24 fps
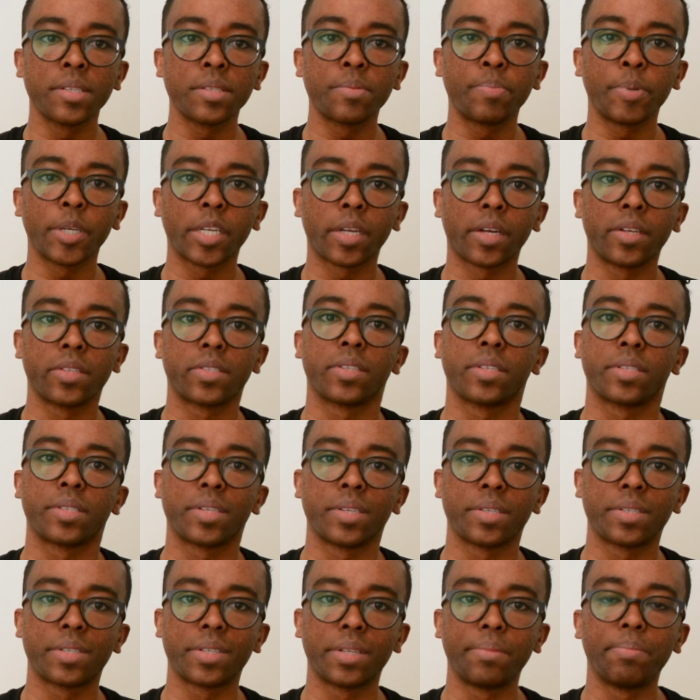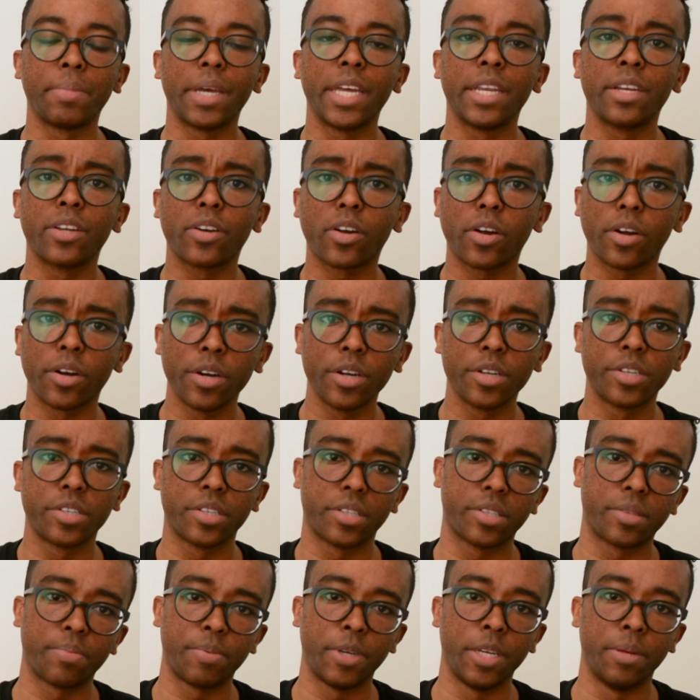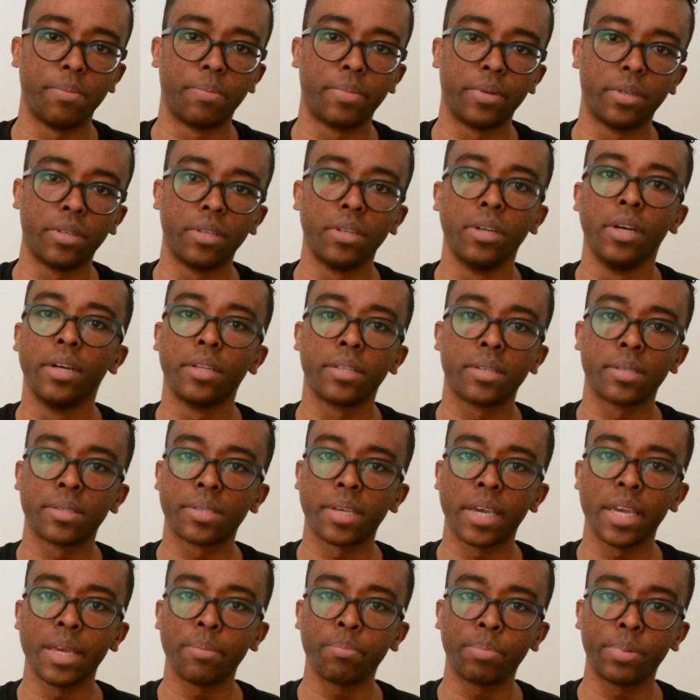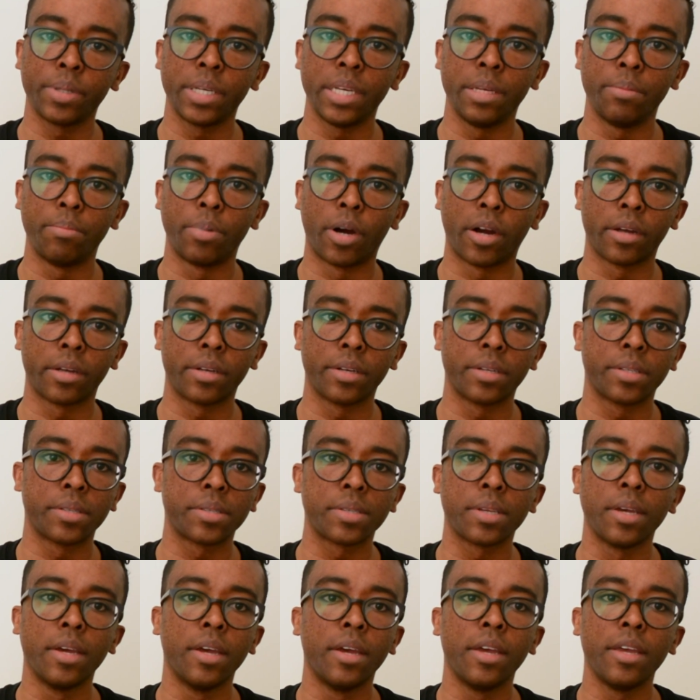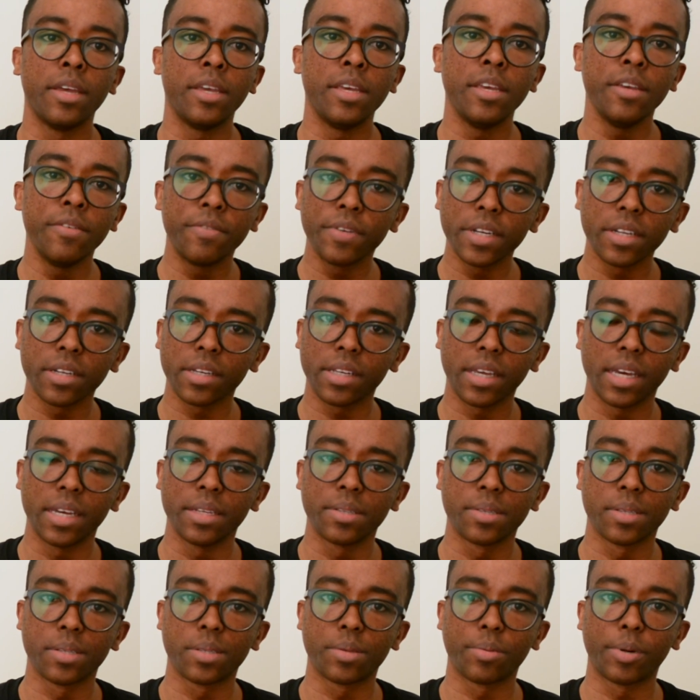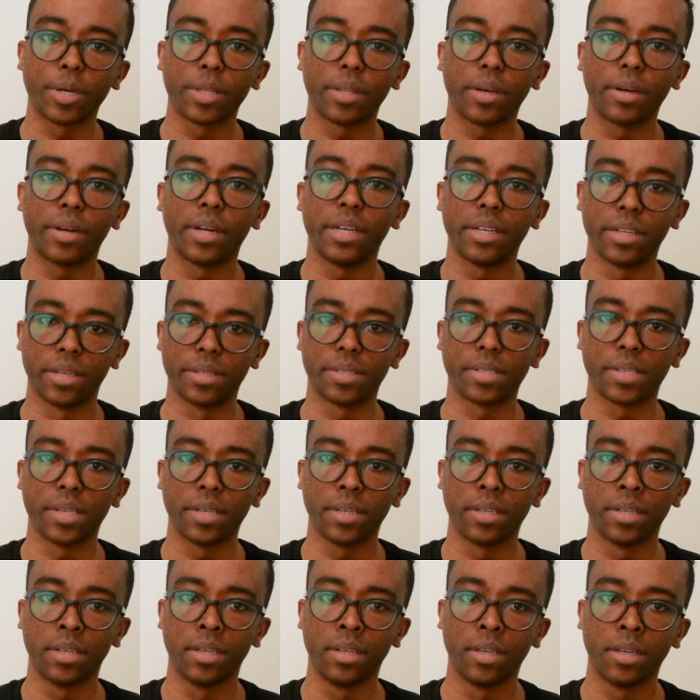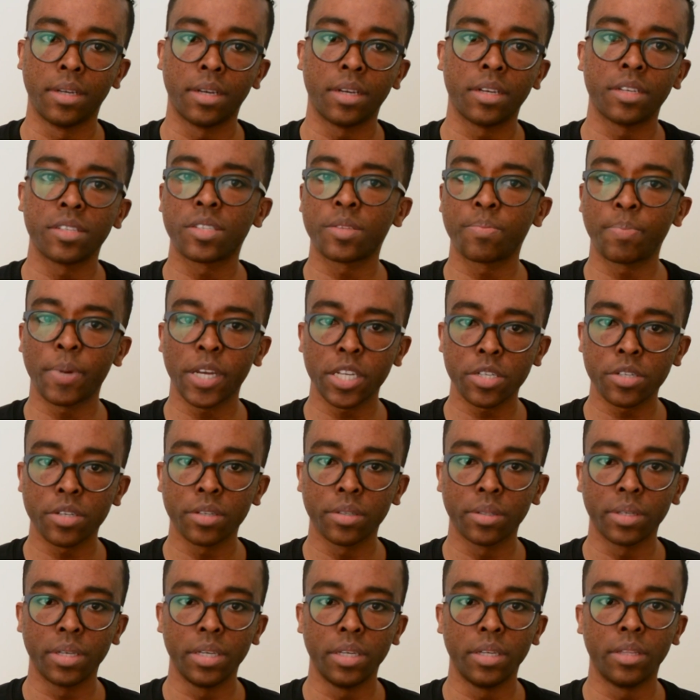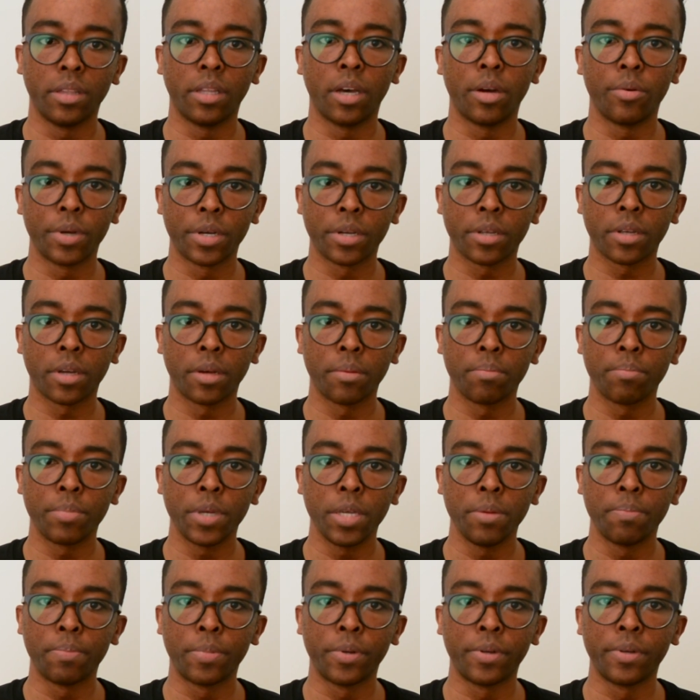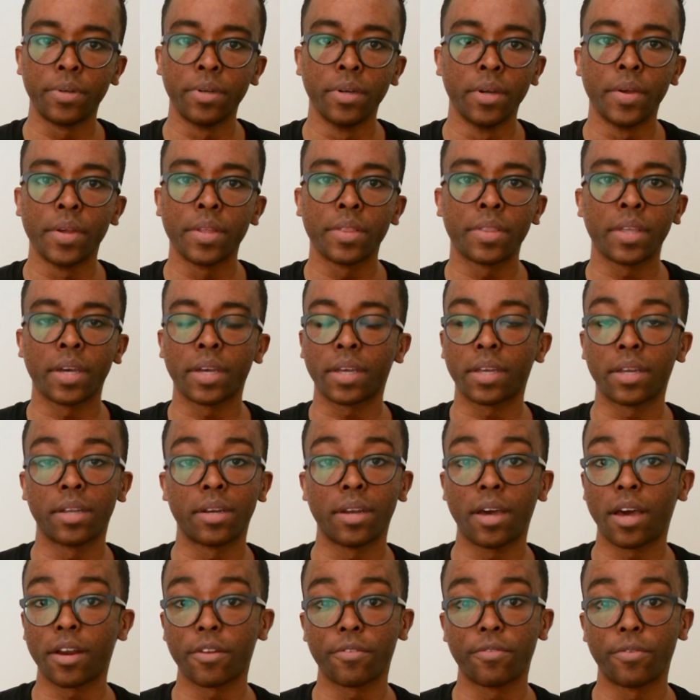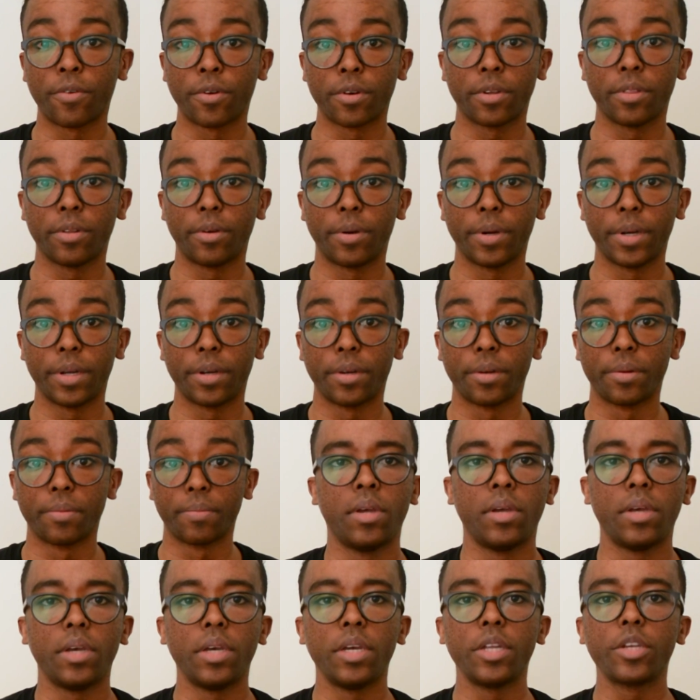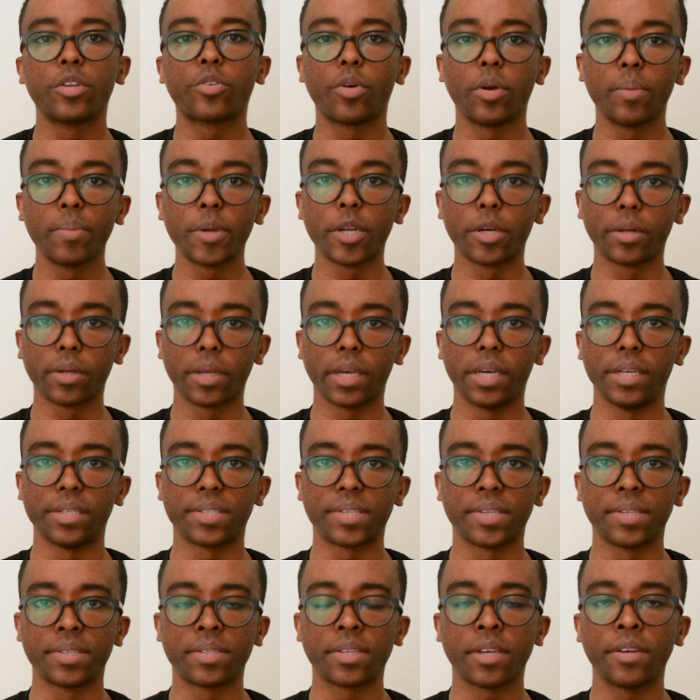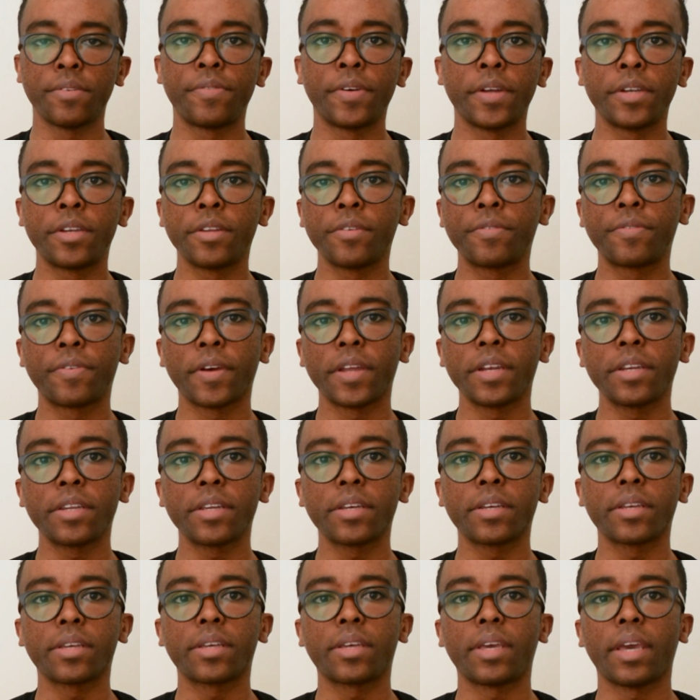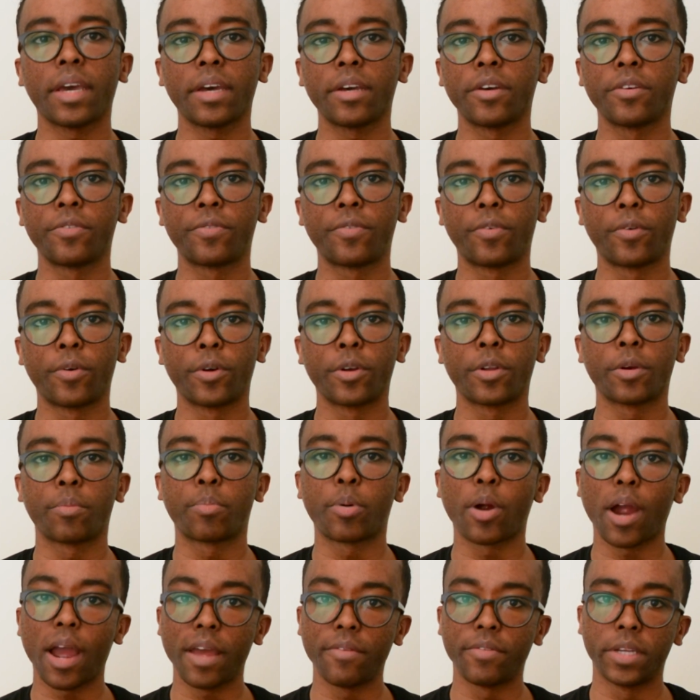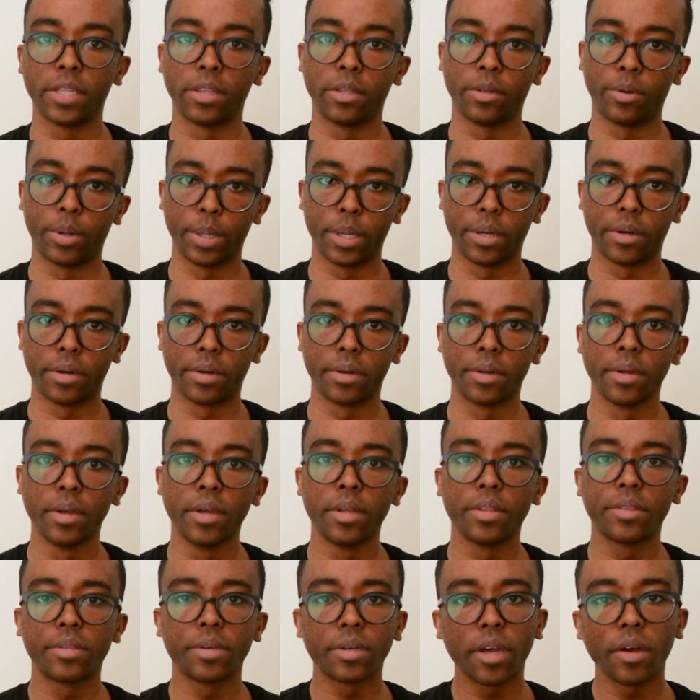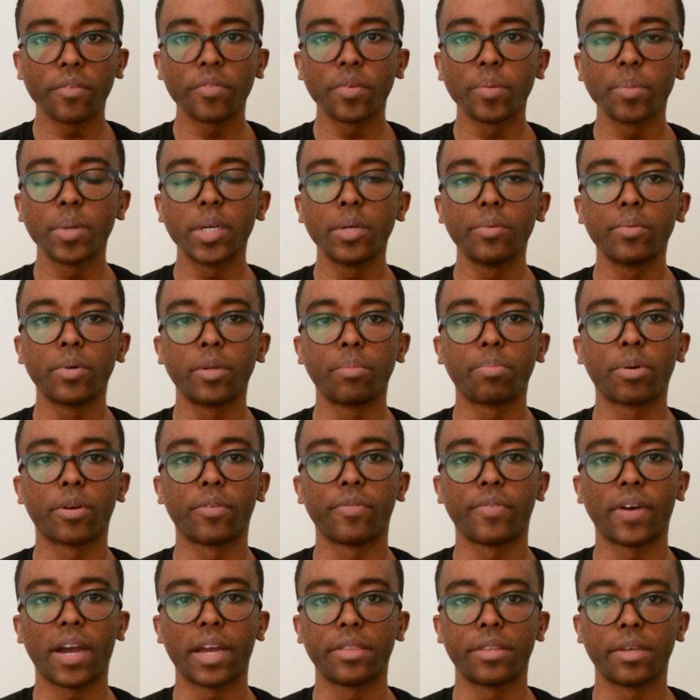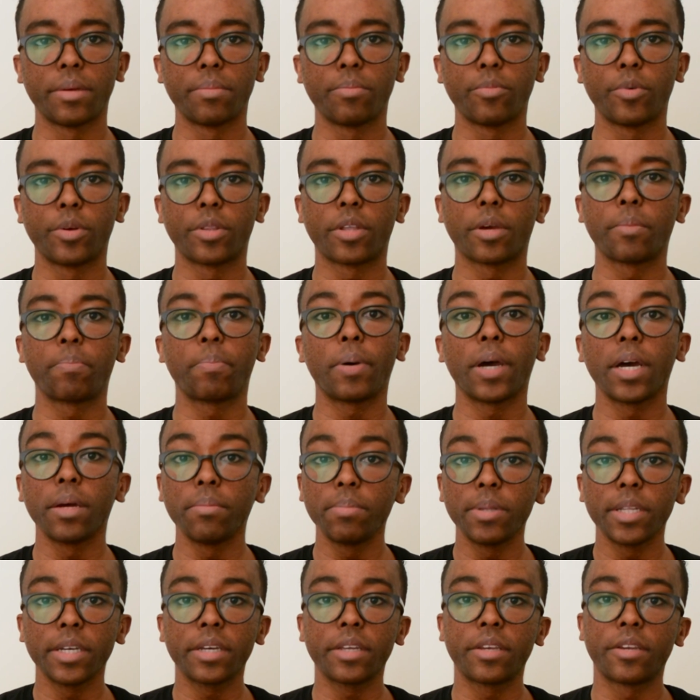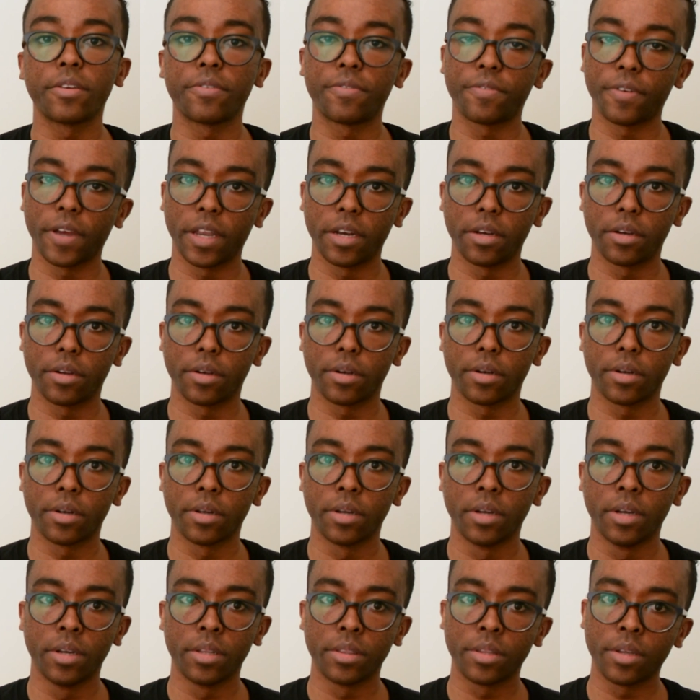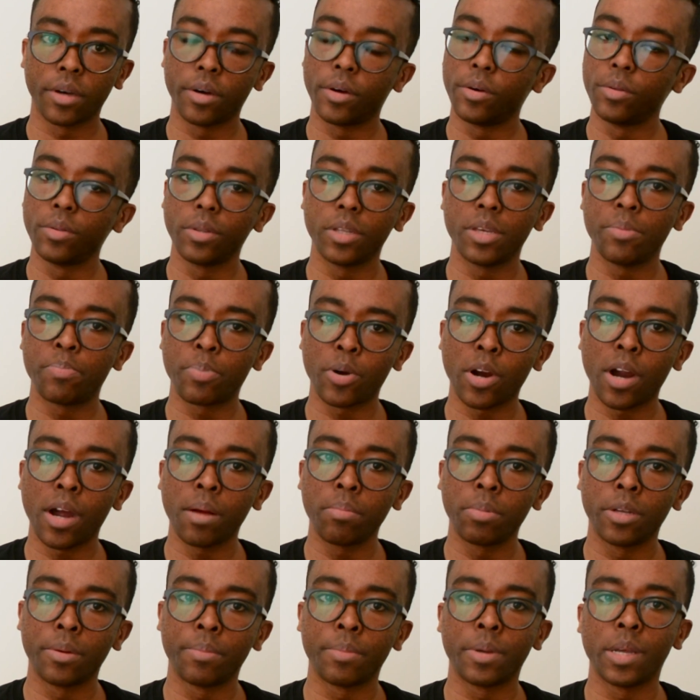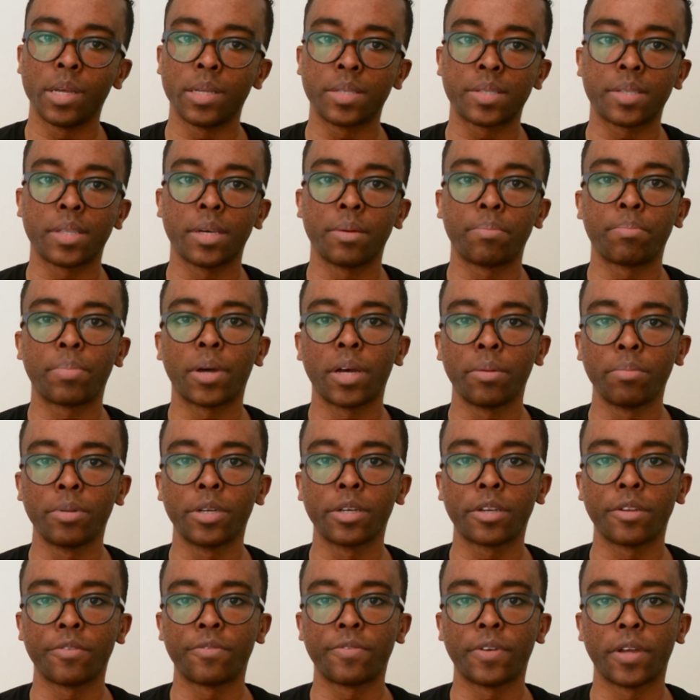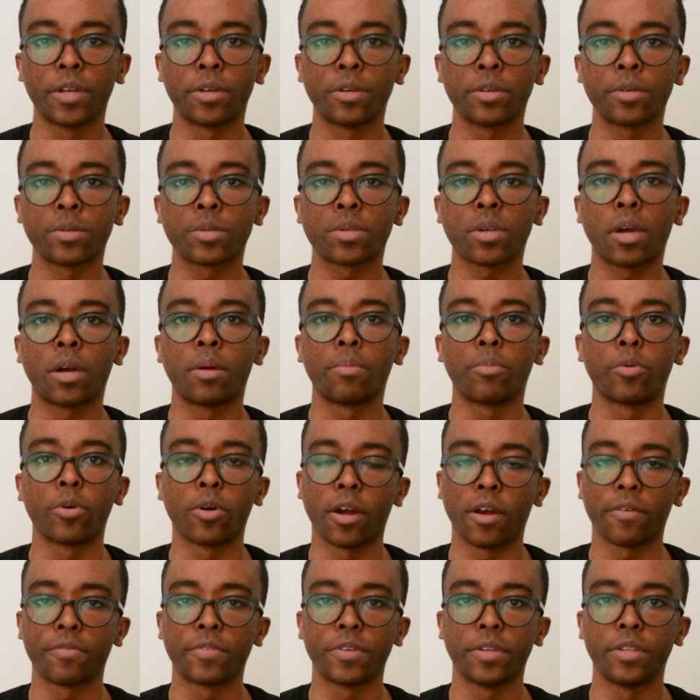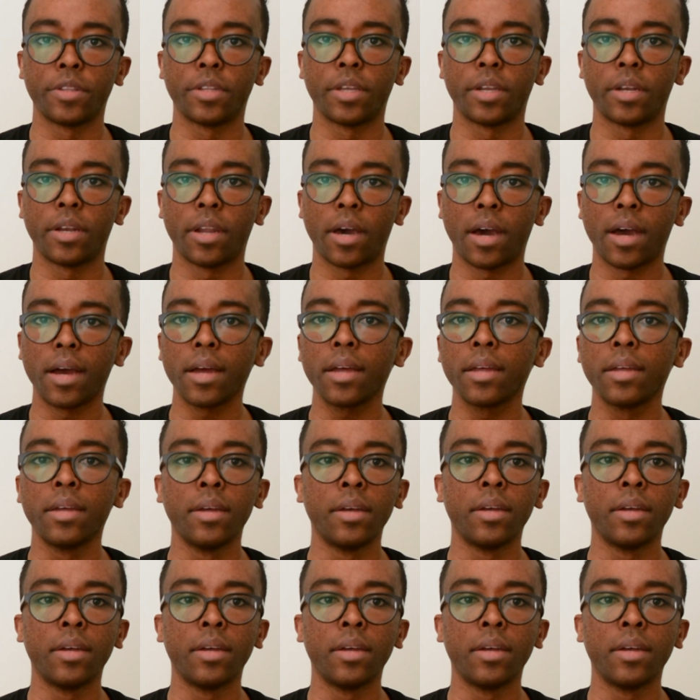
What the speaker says: is because the system encourages people to take plea bargains, even in cases where they're innocent, especially low-income people that cannot afford a lawyer. In criminal cases, if a defendant can't afford a private lawyer, the government will provide them with a public defender. The only problem is that public defenders are more often than not